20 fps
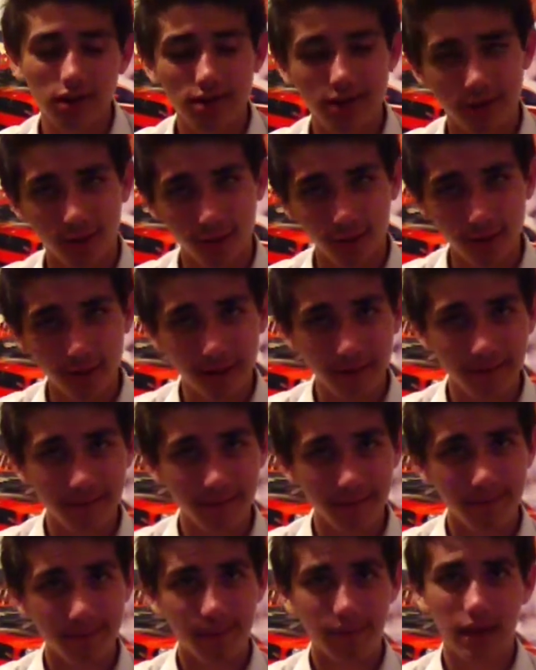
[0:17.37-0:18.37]
story
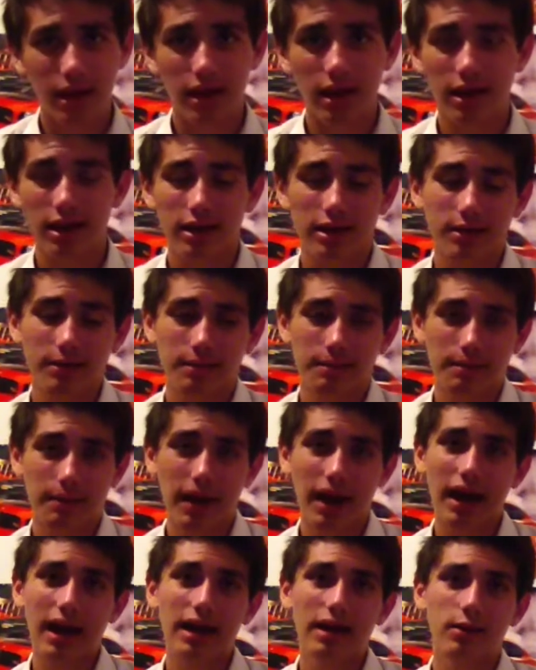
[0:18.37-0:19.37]

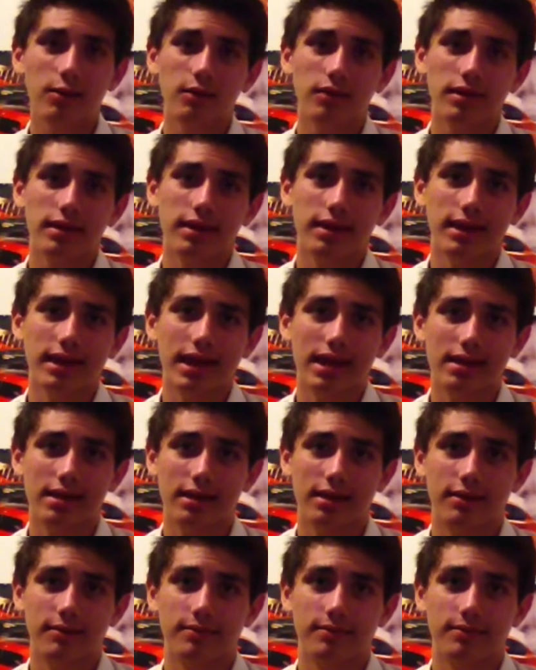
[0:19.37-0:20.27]
combined with a lesson.